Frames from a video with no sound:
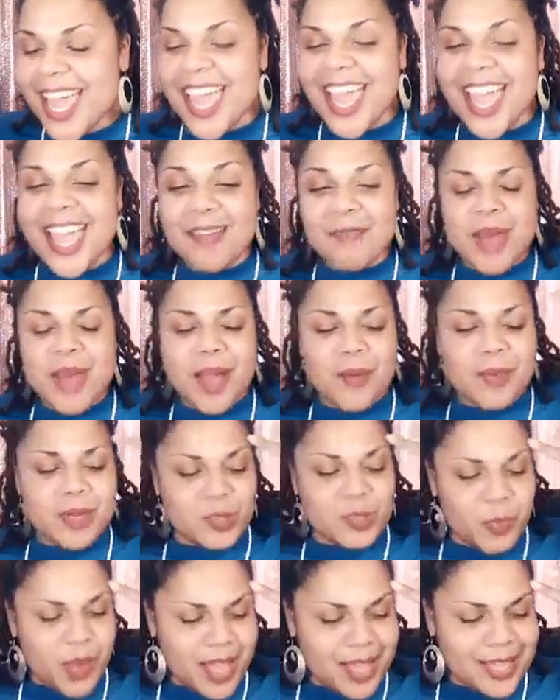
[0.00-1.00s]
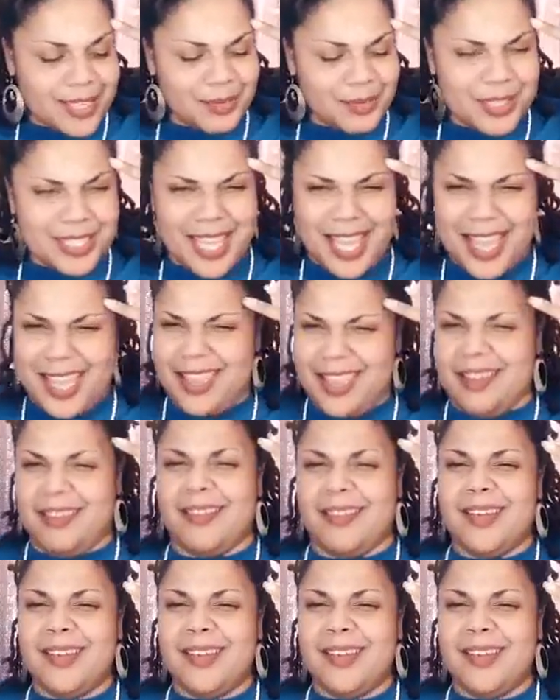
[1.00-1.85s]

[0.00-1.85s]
And my response was like,